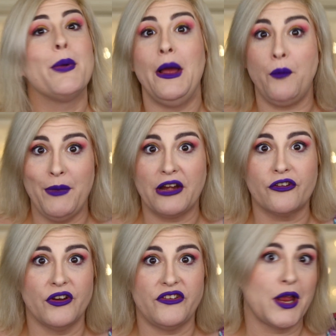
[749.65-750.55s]
but I will make
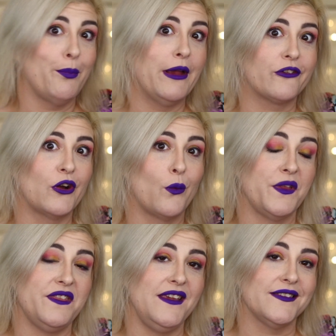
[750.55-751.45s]
sure to take a picture
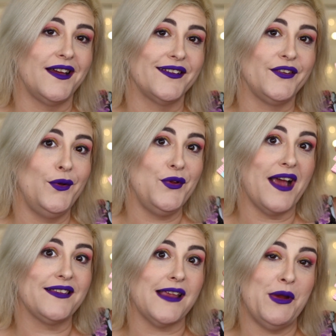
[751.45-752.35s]
with these on too and you
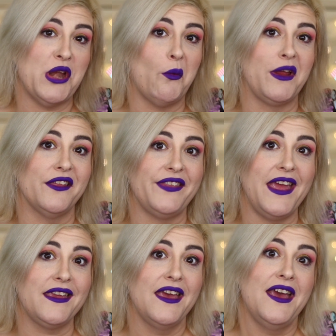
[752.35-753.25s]
guys let me know what you
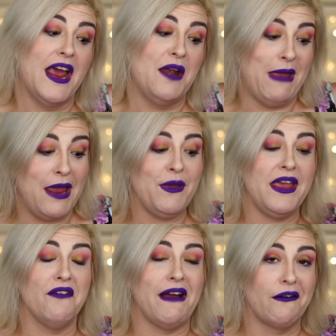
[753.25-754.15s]
think. And
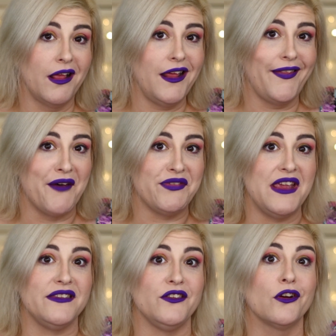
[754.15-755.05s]
maybe if I really love
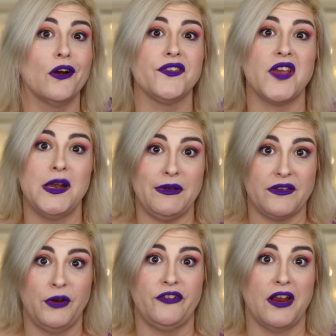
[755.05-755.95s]
these, your girl's gonna be
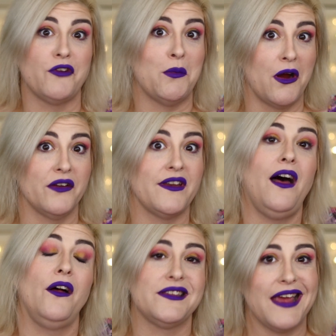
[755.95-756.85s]
switching from
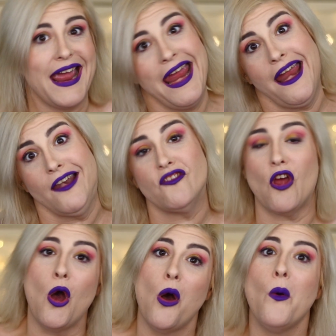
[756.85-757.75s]
Ardell to
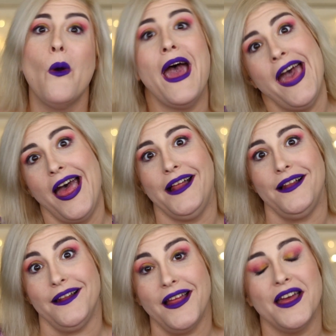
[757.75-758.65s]

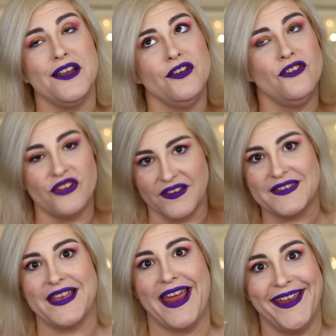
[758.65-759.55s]
H-O-L.
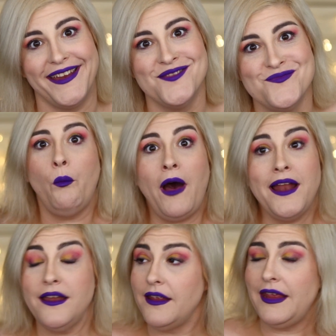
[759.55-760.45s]
Just saying.
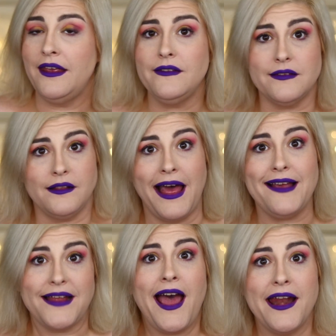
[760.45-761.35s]
What is the
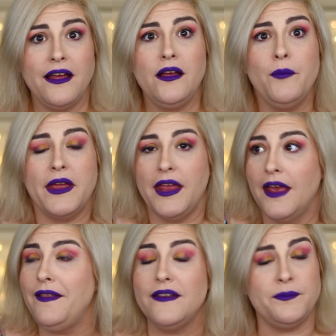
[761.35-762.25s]
last item
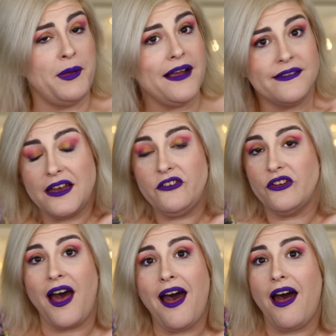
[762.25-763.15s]
in this
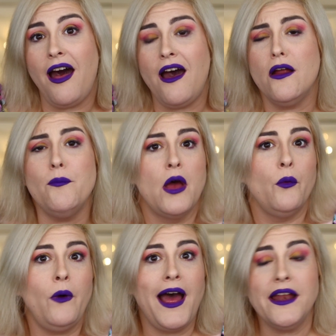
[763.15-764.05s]
Boxycharm?
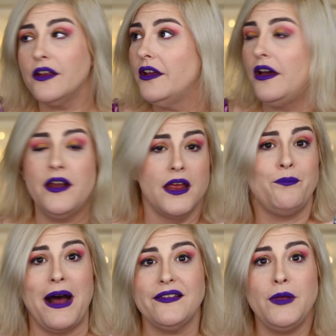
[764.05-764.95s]
What could it
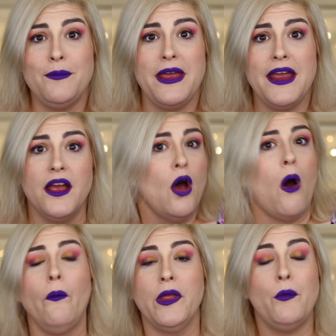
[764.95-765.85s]
possibly be?
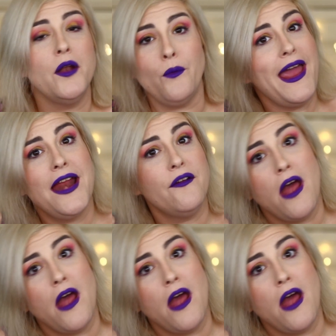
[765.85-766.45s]
Only one way to